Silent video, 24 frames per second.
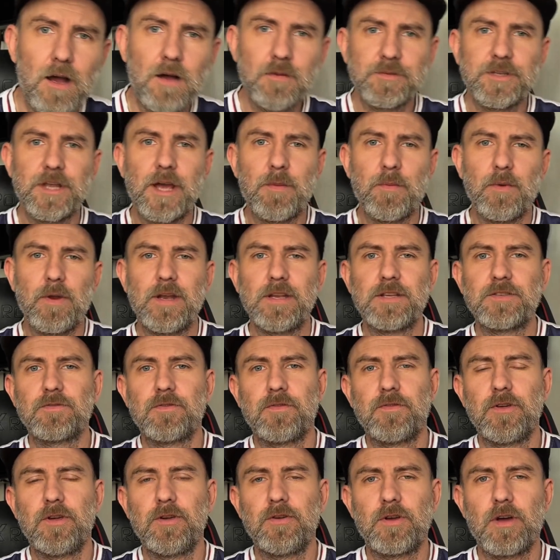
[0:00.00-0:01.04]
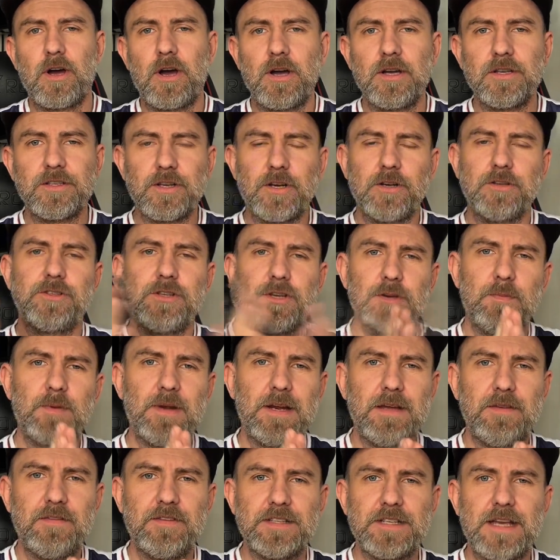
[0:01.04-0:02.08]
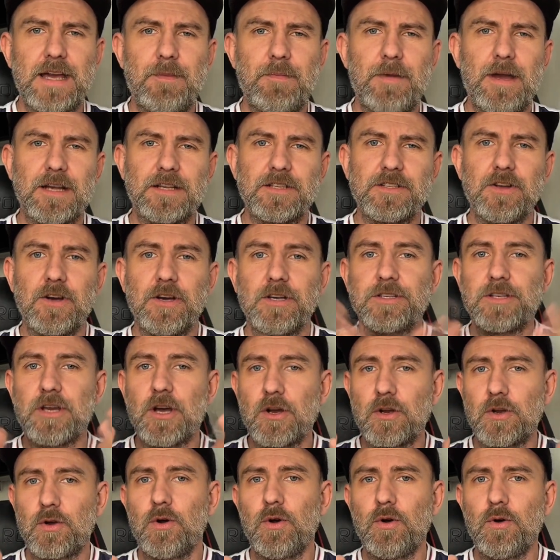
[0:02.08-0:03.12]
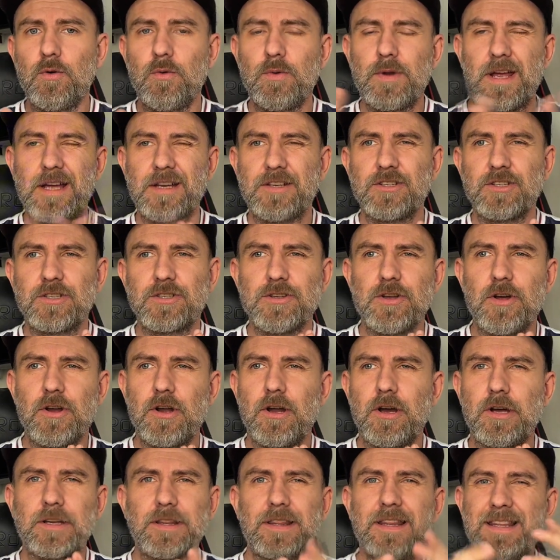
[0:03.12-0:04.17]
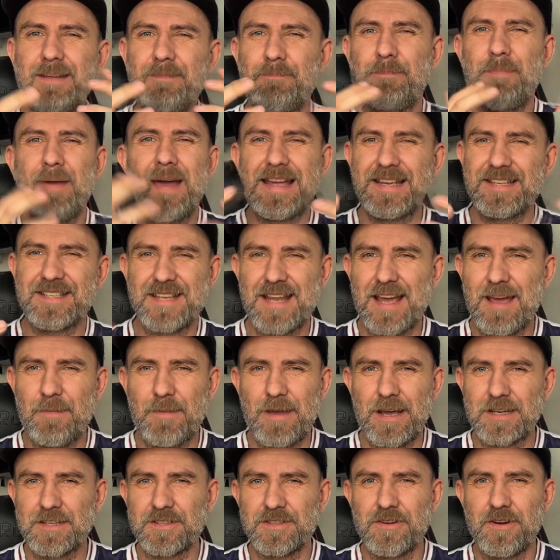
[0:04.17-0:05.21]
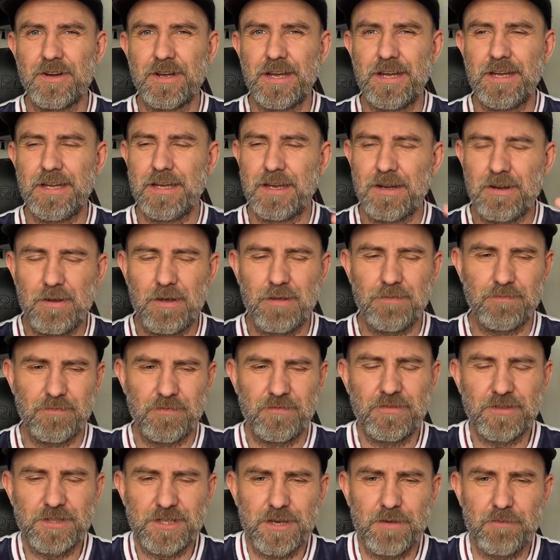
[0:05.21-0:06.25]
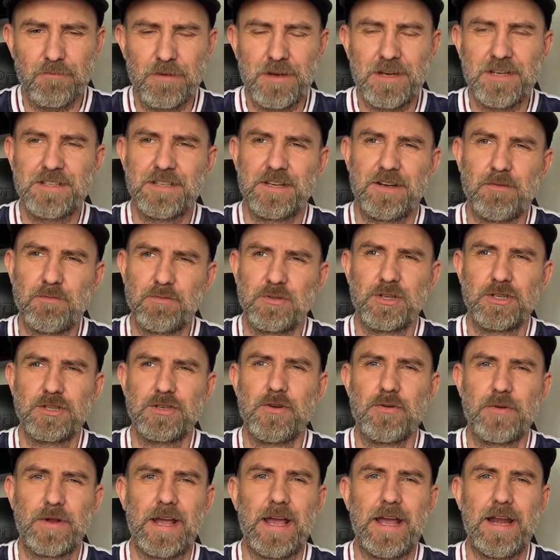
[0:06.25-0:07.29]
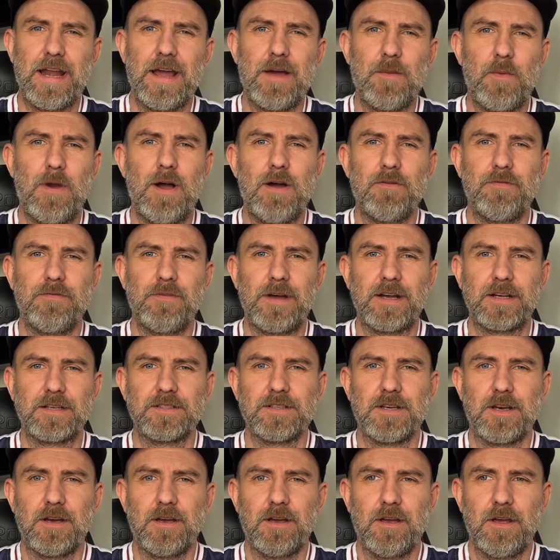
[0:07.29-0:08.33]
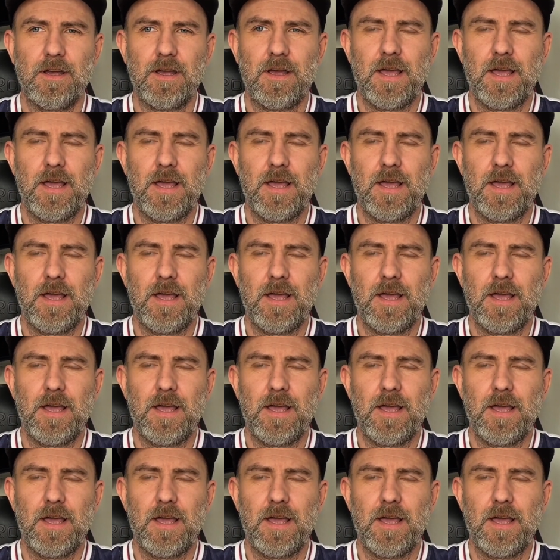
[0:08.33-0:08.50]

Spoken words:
I'm done with this review, guys. I do believe these Air Max 90s are cool. They're just not like the best Air Max 90, and for some reason I'm just not getting that wow factor.